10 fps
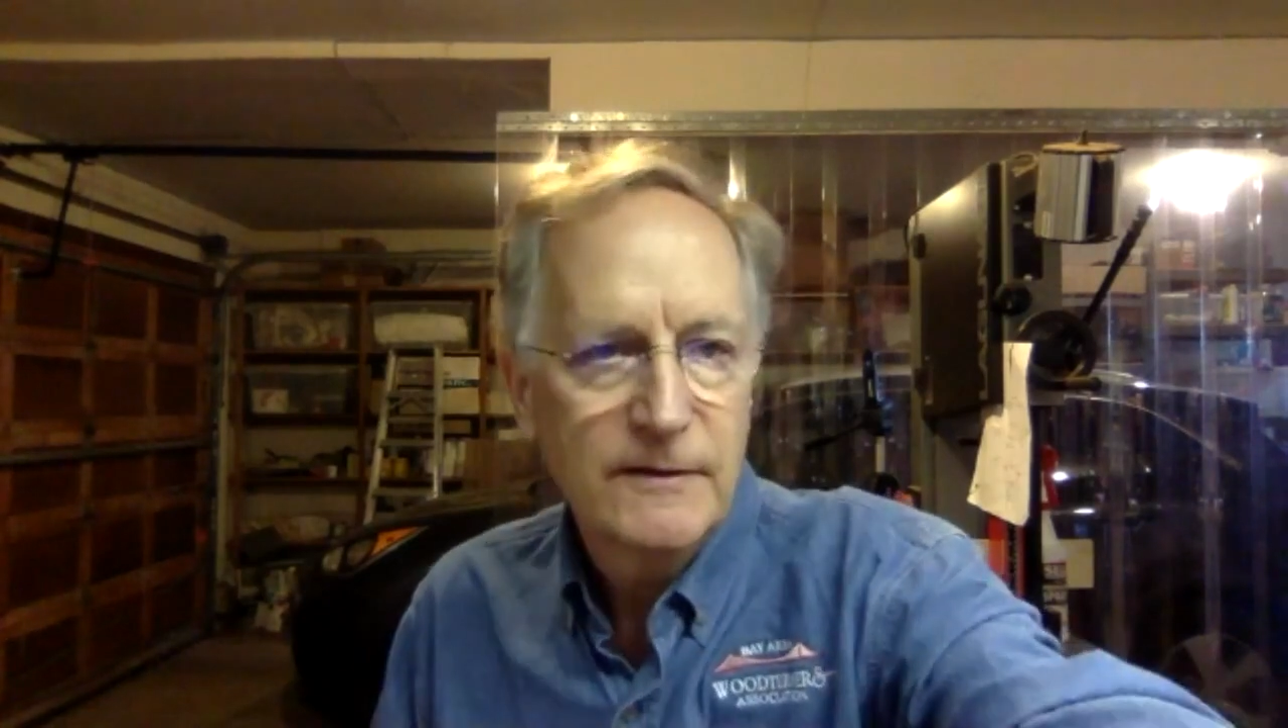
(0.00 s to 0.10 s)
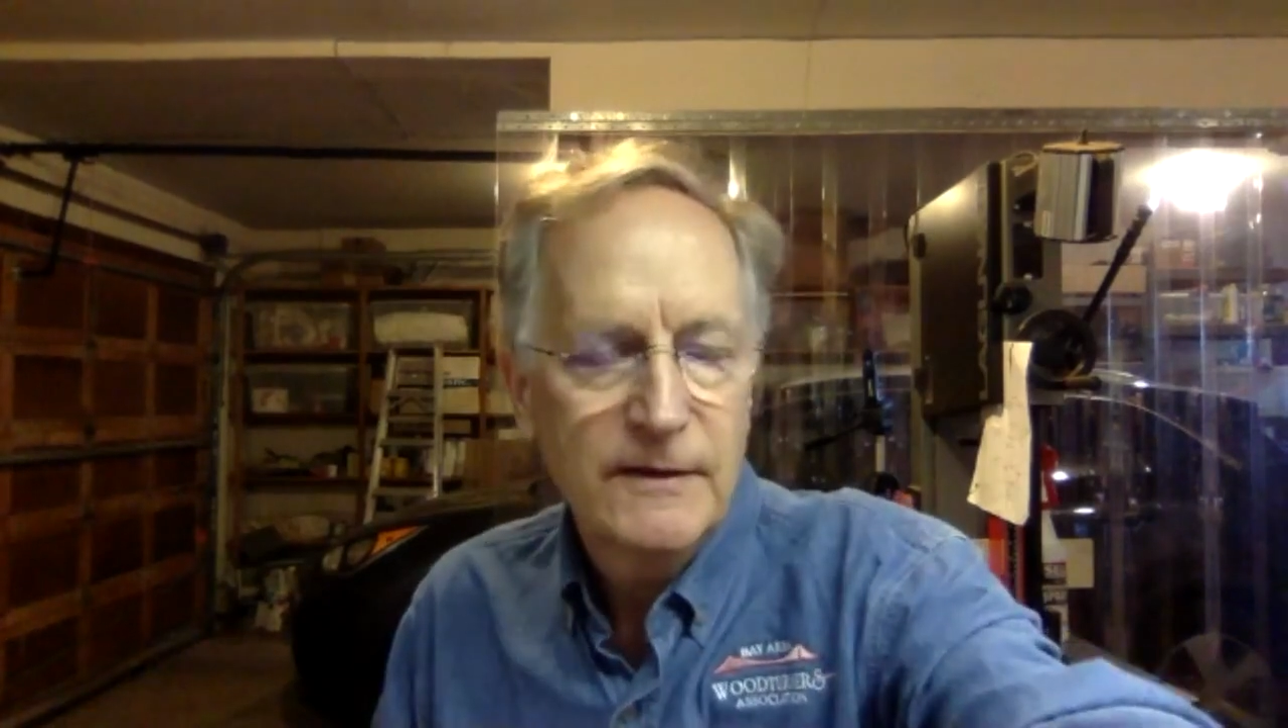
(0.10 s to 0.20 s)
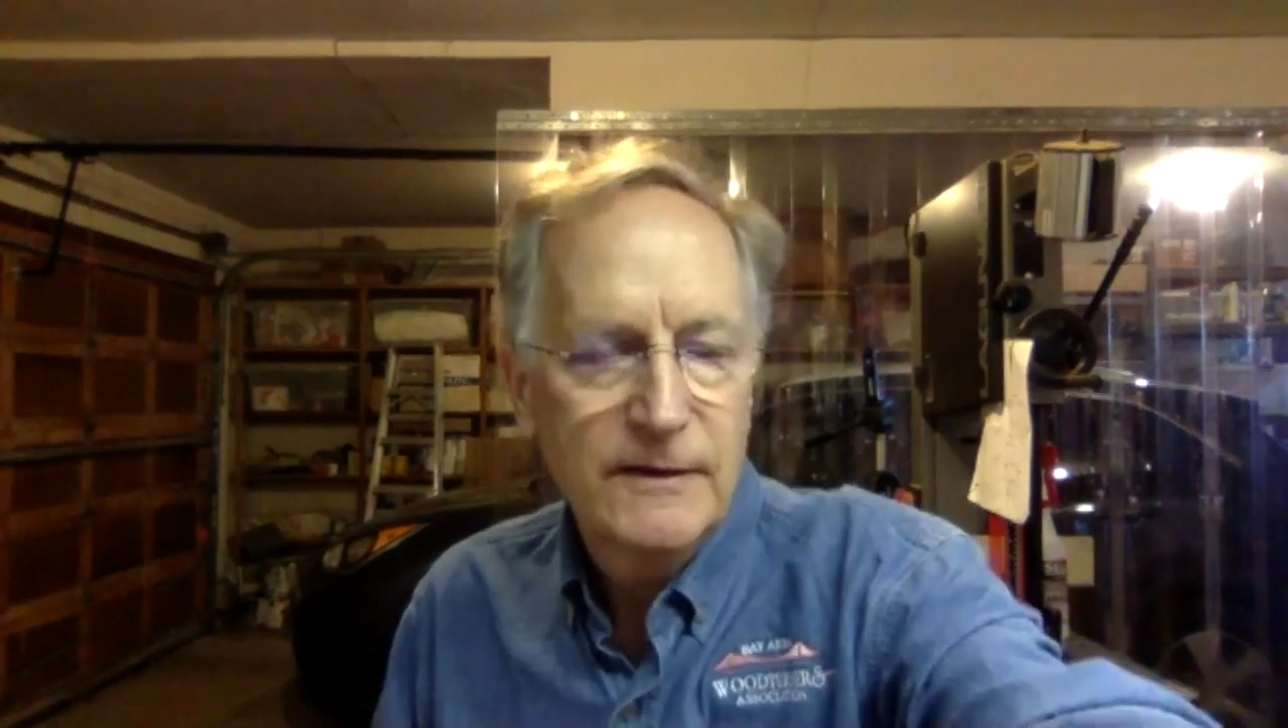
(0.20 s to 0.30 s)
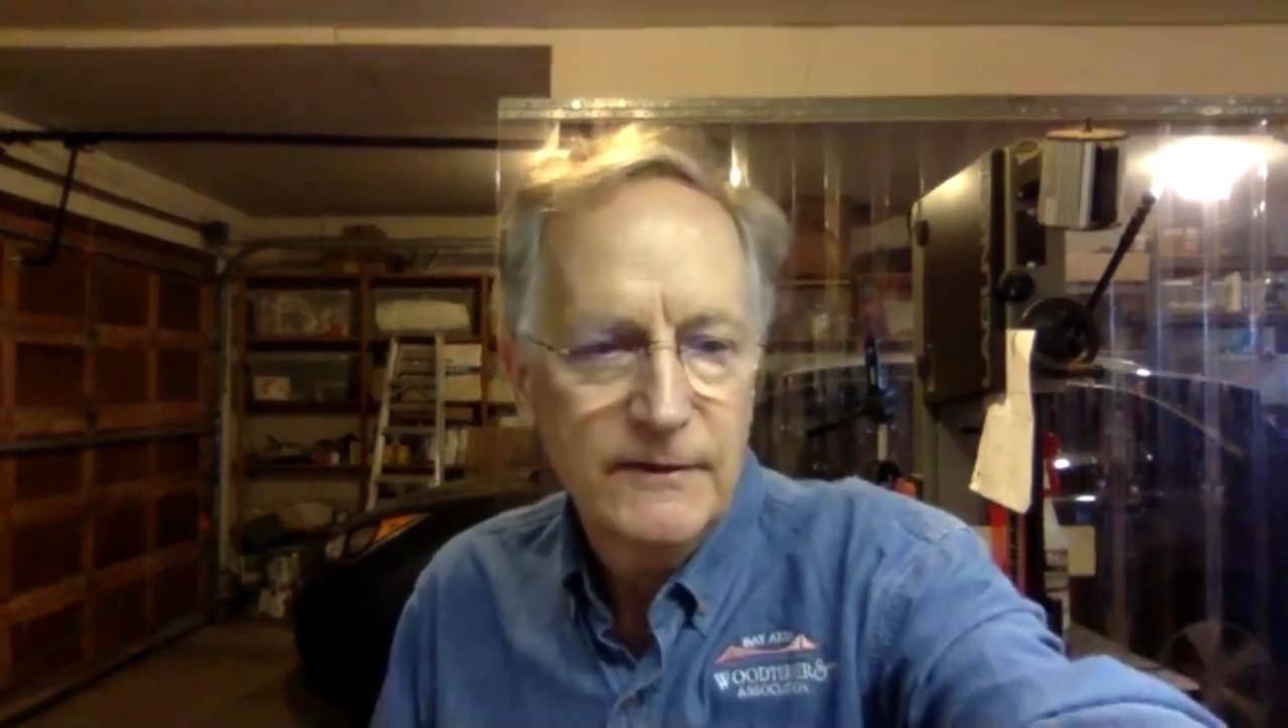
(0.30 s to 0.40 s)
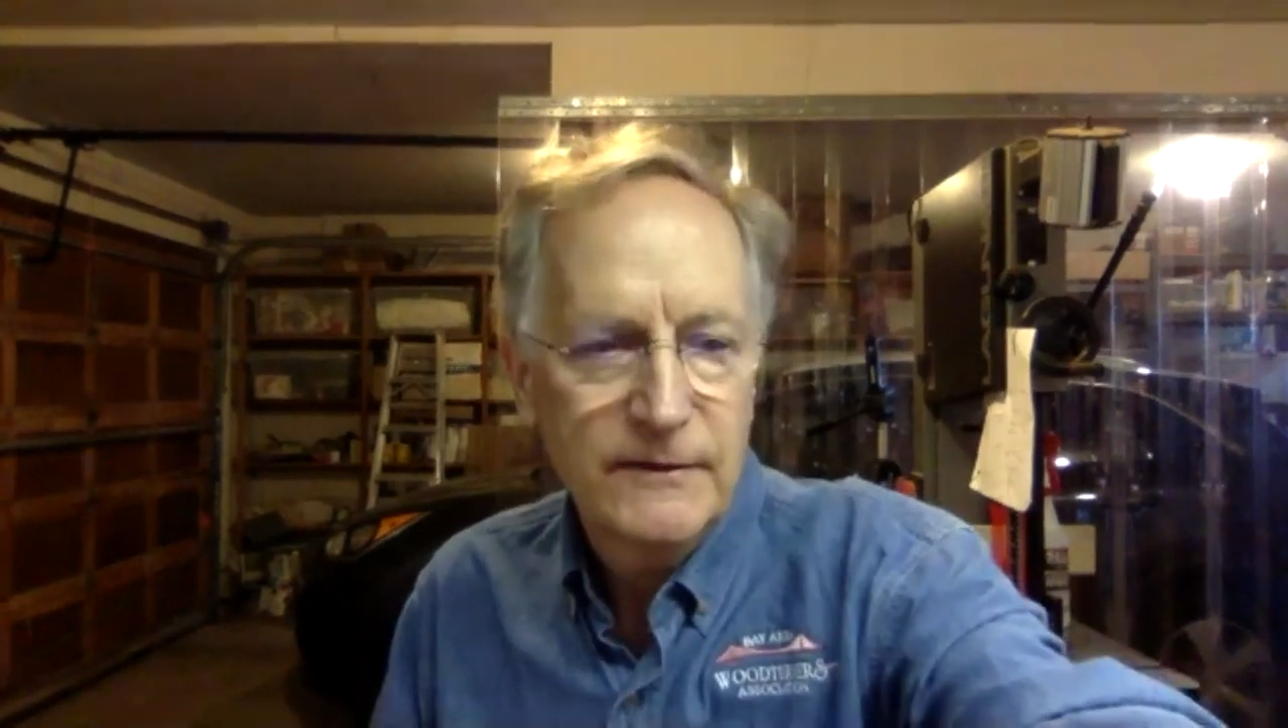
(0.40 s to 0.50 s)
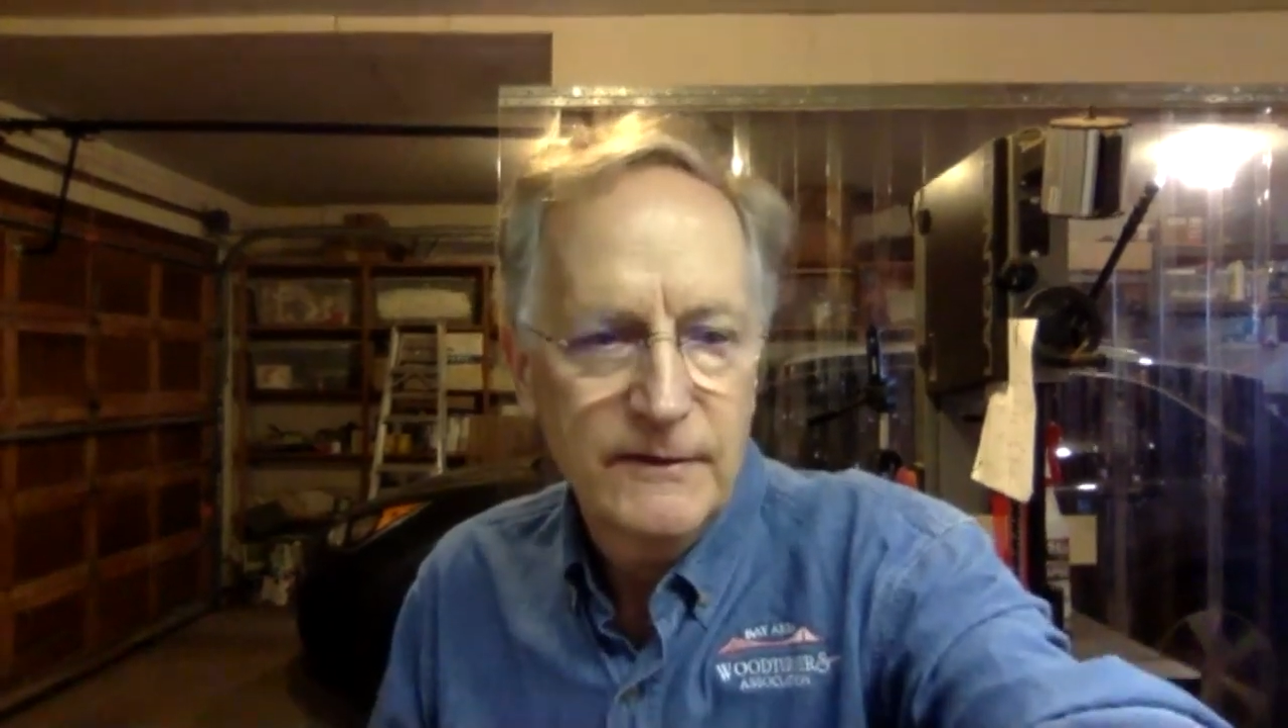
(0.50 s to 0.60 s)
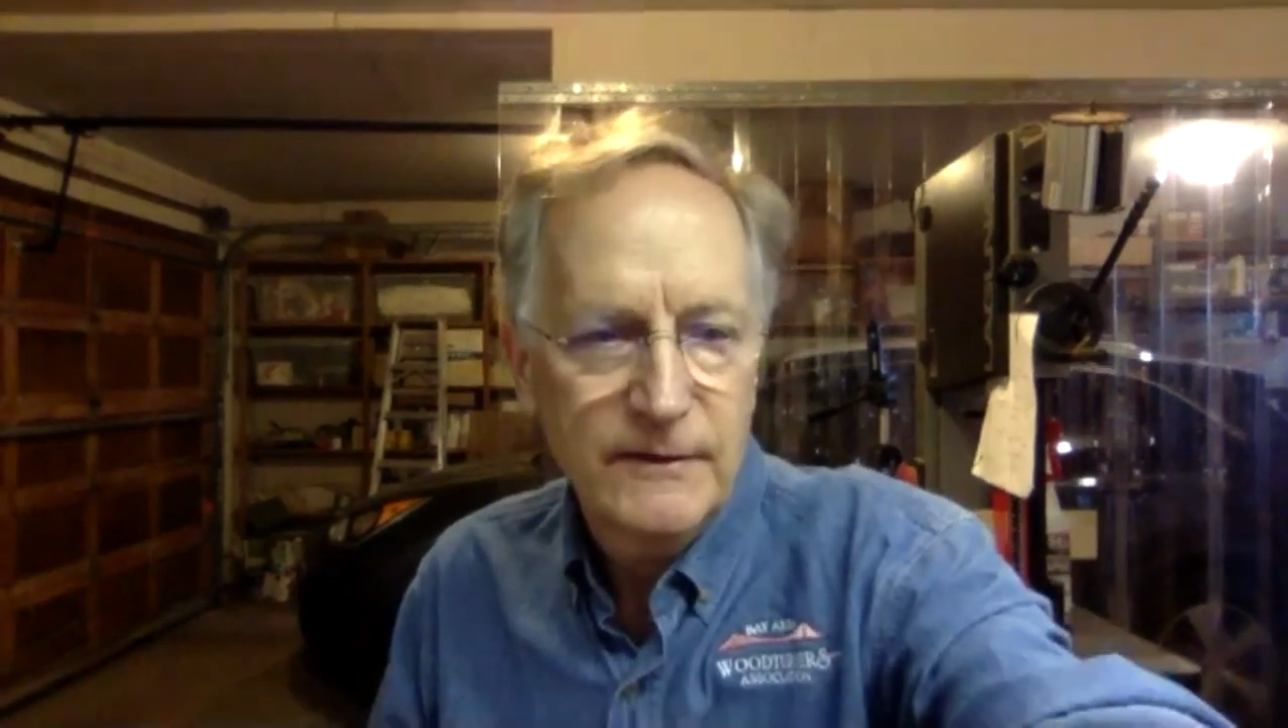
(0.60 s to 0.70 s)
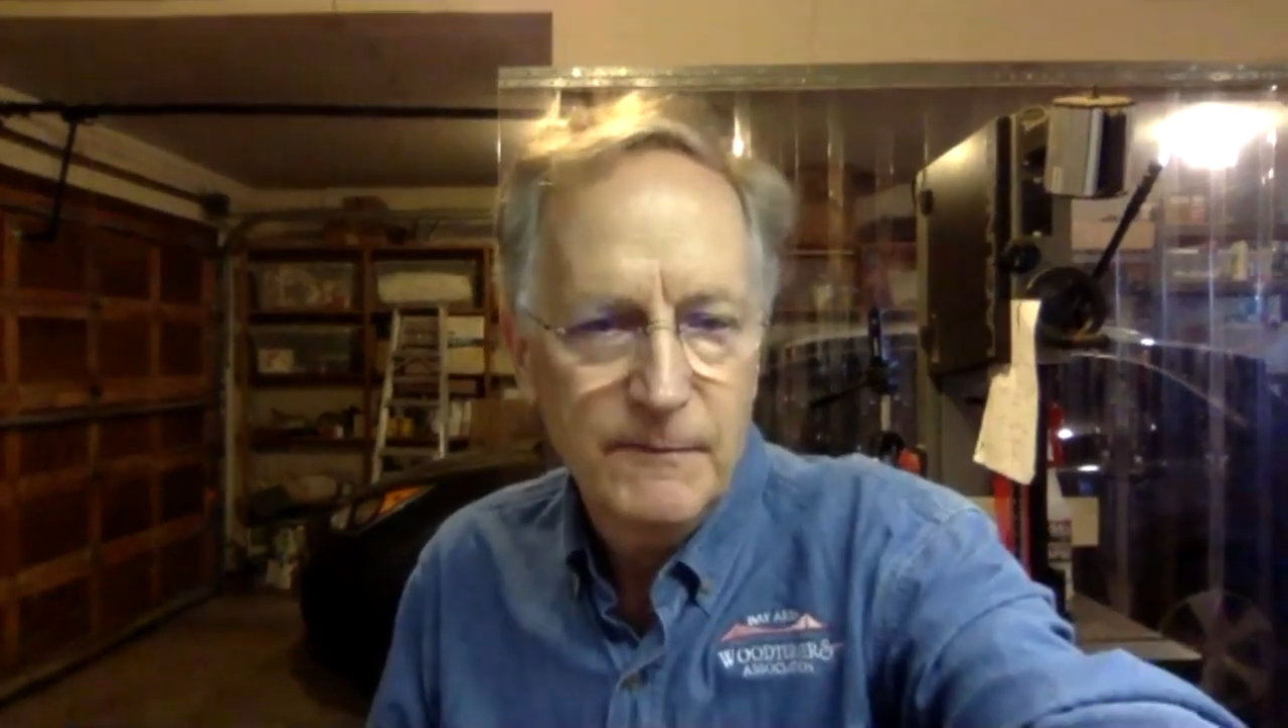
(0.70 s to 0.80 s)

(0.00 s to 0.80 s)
it's